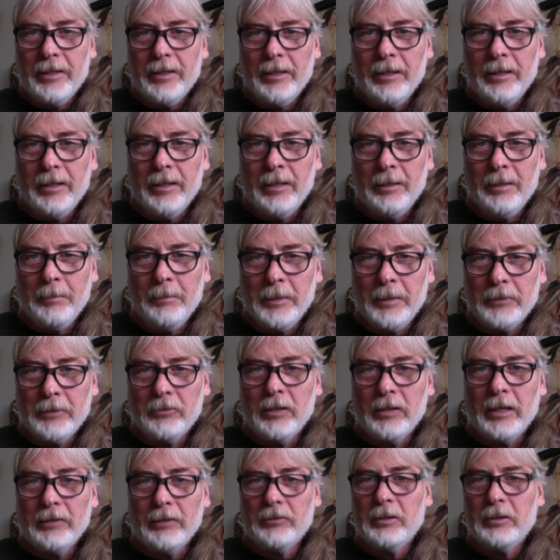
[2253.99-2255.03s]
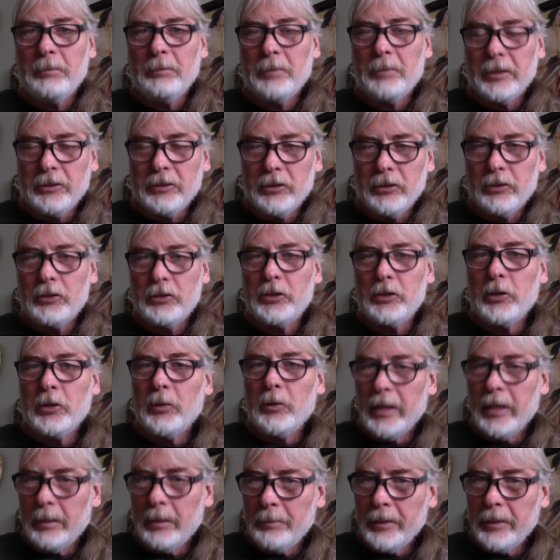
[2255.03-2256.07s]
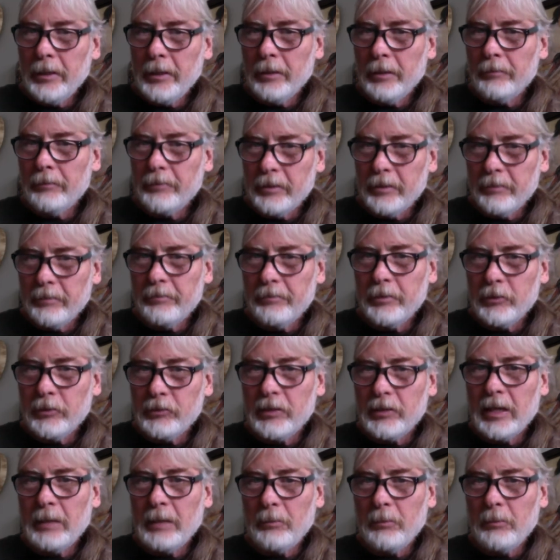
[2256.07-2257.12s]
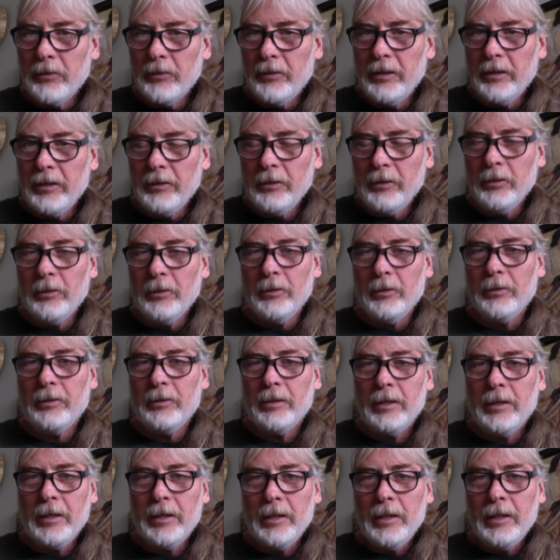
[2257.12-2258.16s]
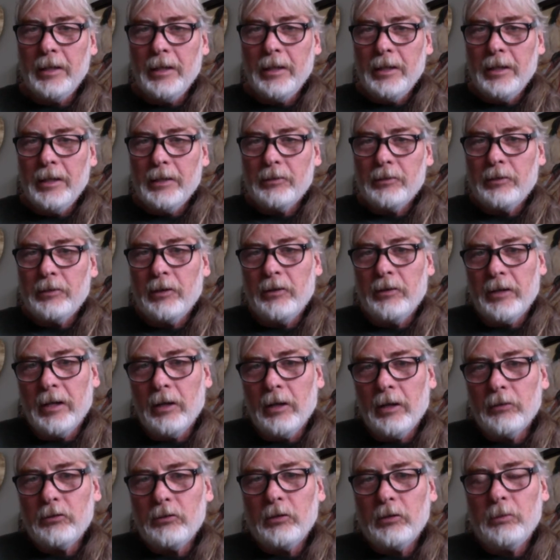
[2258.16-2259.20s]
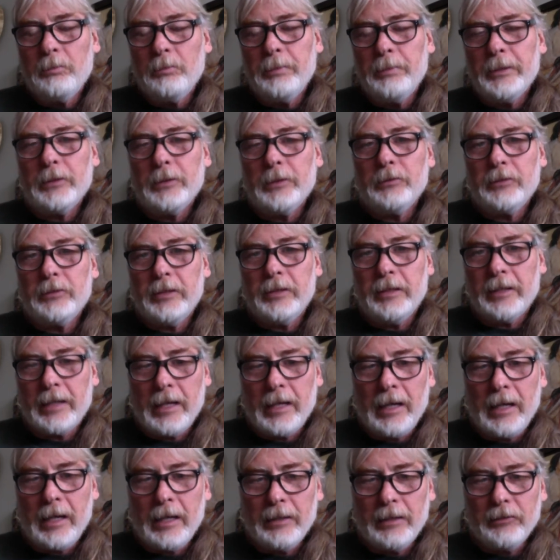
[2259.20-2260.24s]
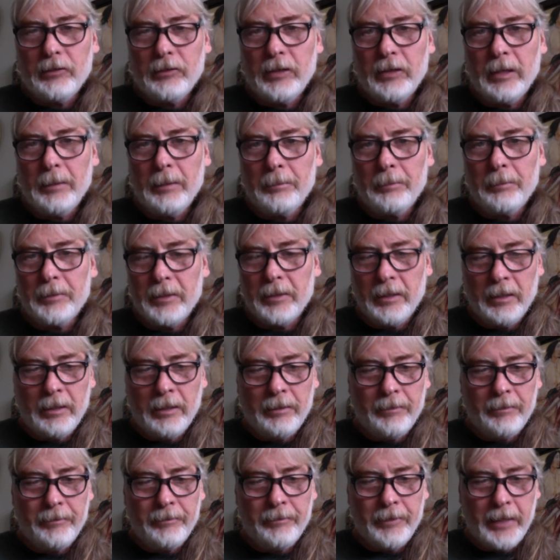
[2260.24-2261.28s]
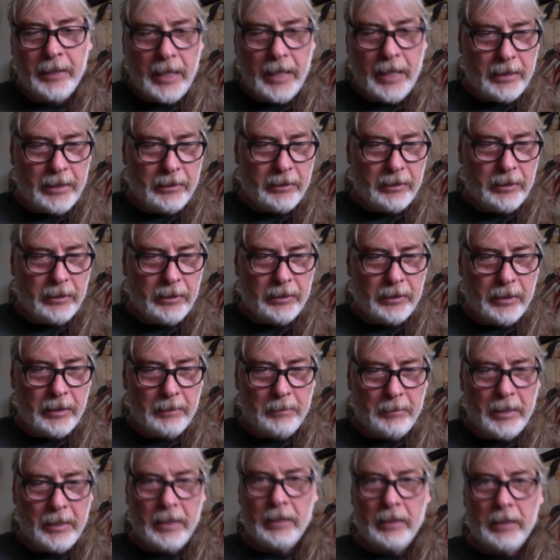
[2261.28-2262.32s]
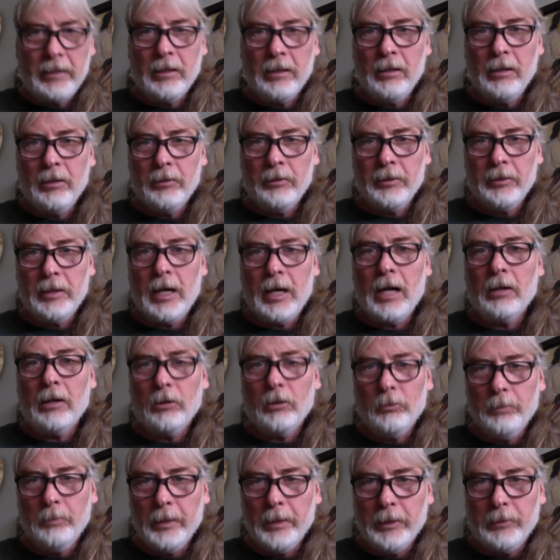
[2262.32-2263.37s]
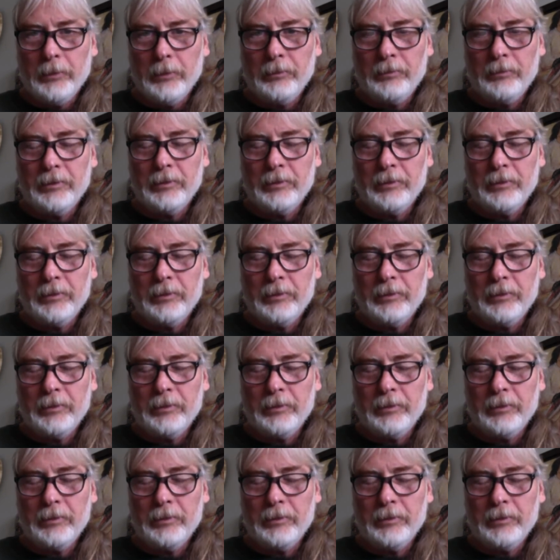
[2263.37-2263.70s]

Um, it's not simply just showing up here for the first time within you. So it also builds in the concept of the idea that many call the hollow bone.